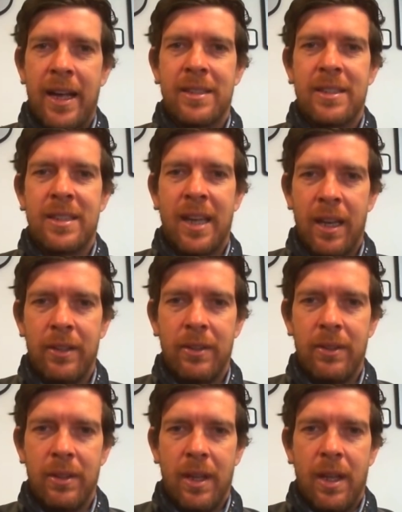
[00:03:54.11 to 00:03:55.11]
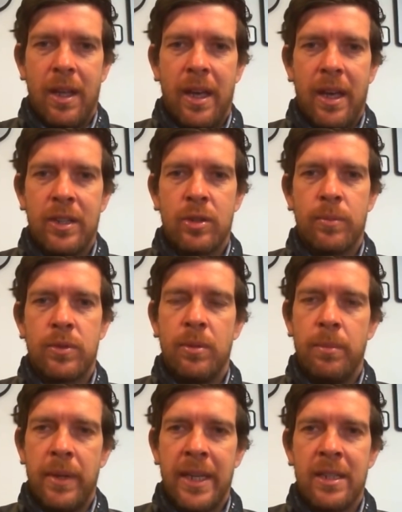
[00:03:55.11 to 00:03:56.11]
has talent and it's up
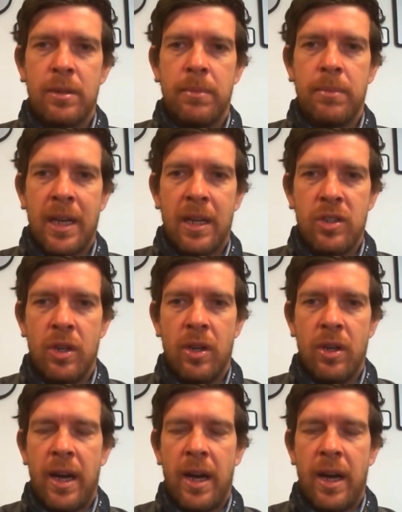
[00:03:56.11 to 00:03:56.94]
to me as a manager.